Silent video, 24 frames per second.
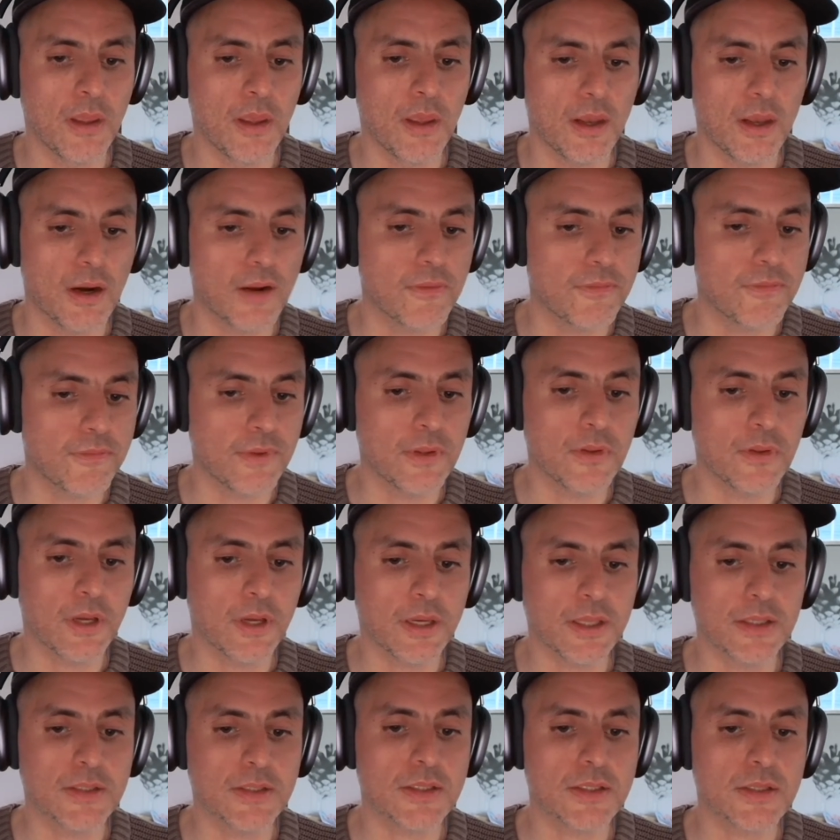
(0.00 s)
And I feel
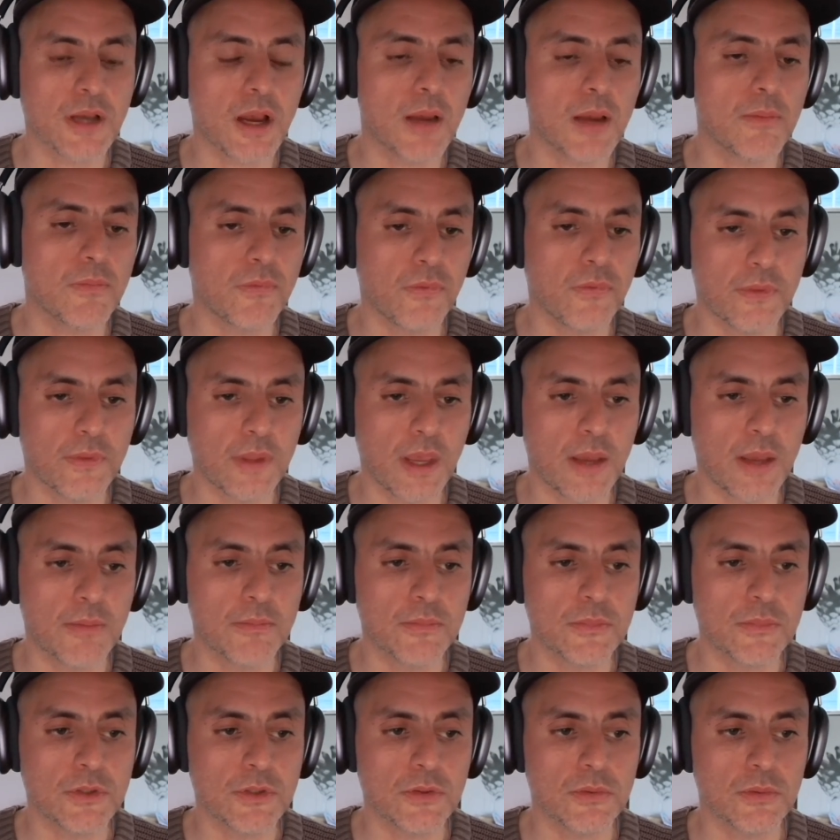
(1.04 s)
like it's time for them
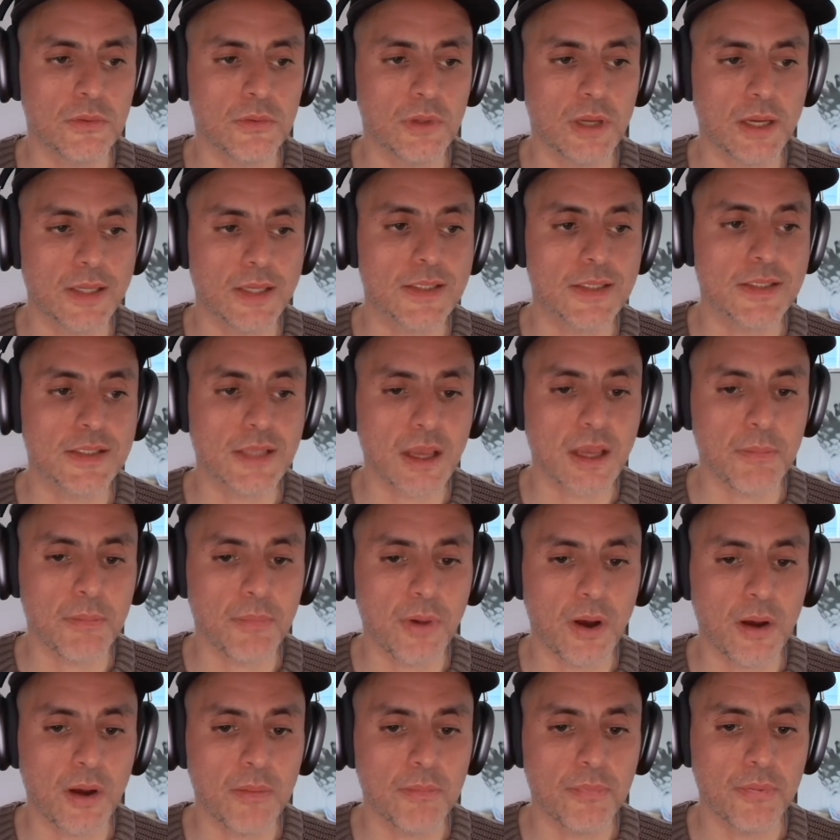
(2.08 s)
to step
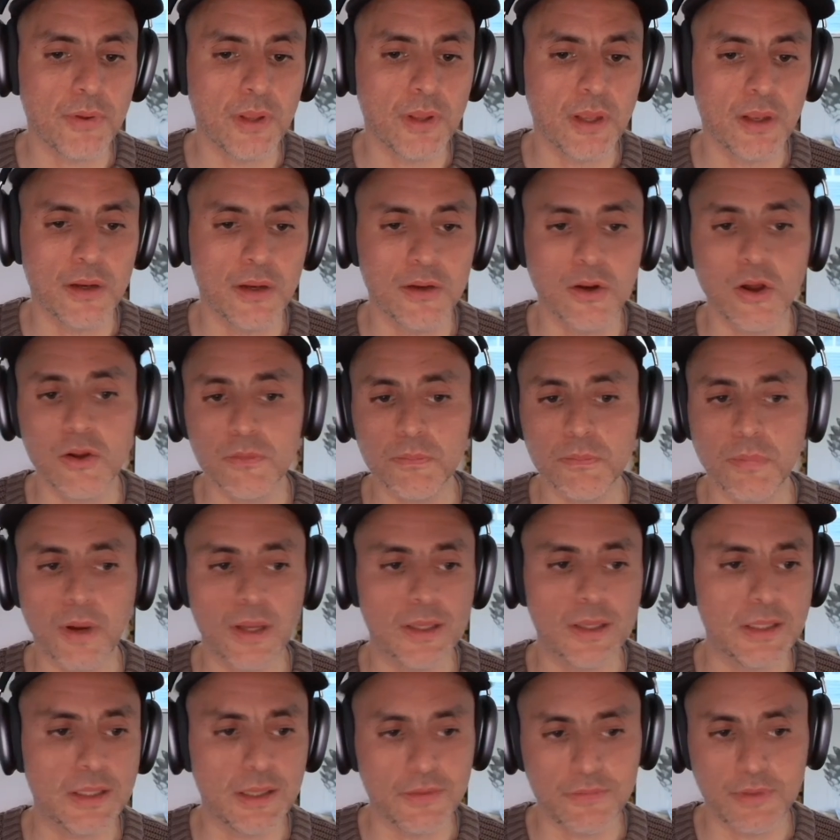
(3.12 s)
up, not by
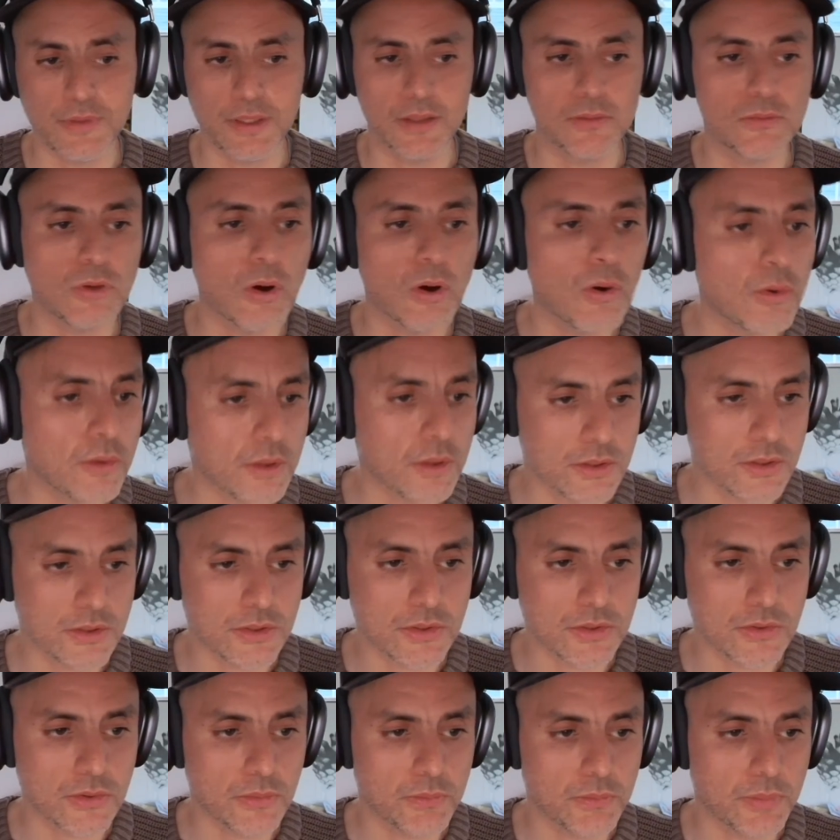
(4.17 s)
giving tokens
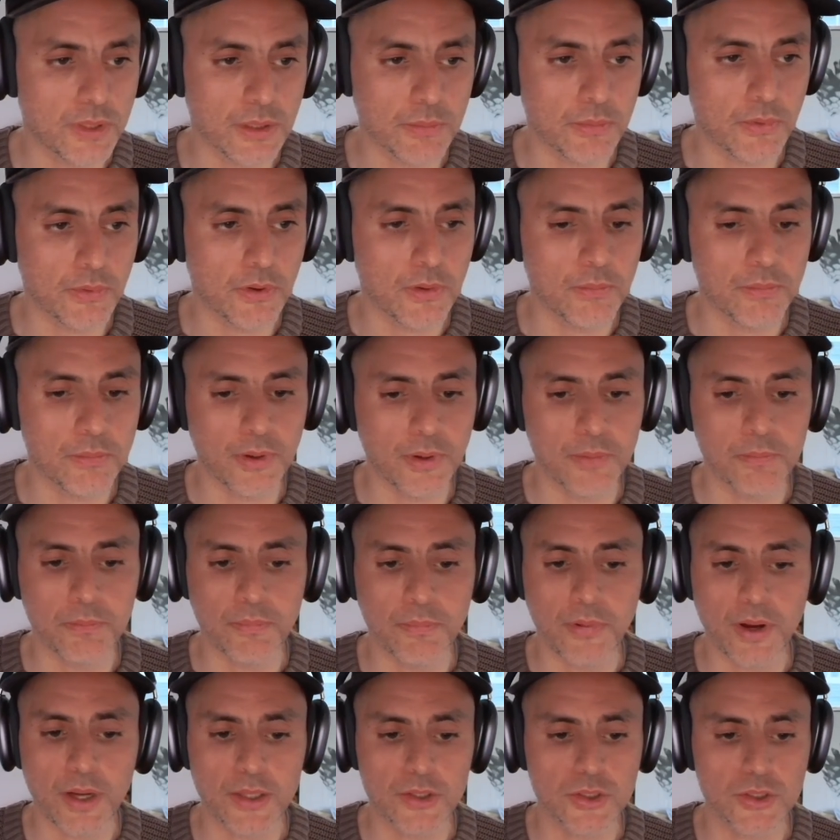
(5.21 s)
to people, but
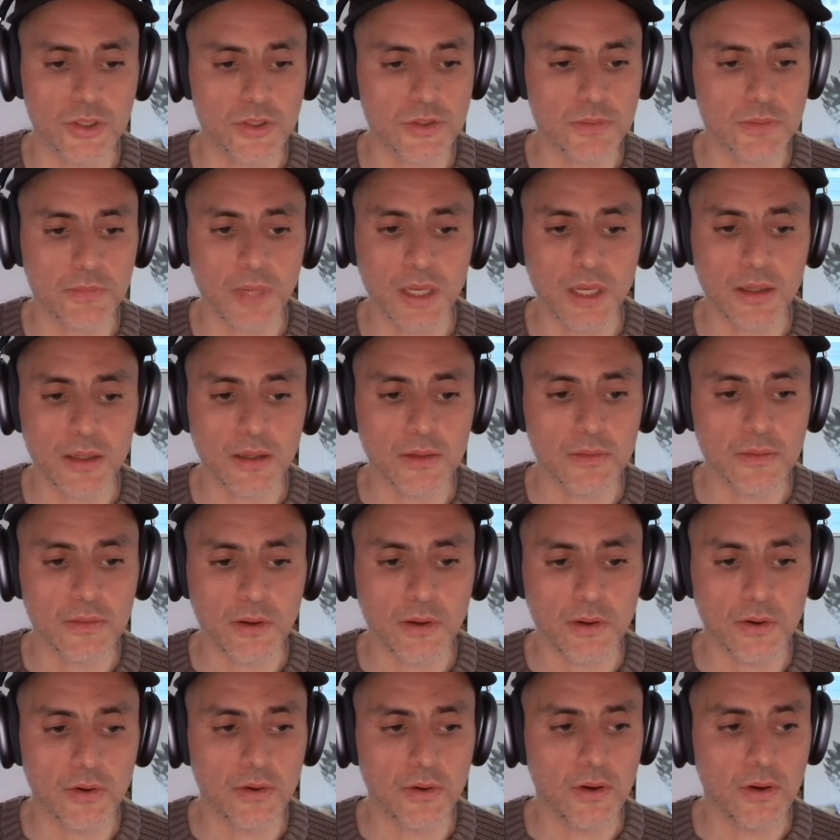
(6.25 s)
by just making their